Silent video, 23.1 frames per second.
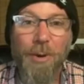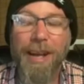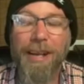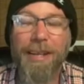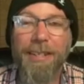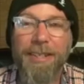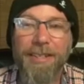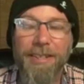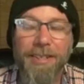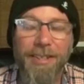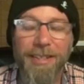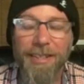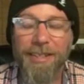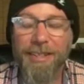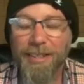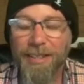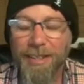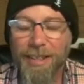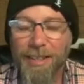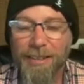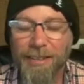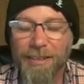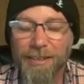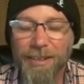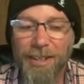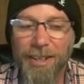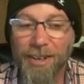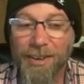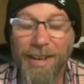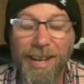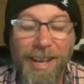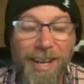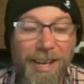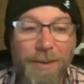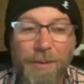exits. And, you
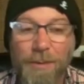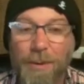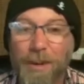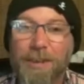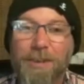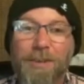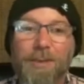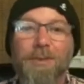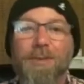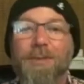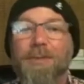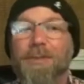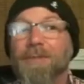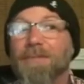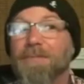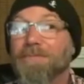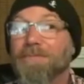know, anyone who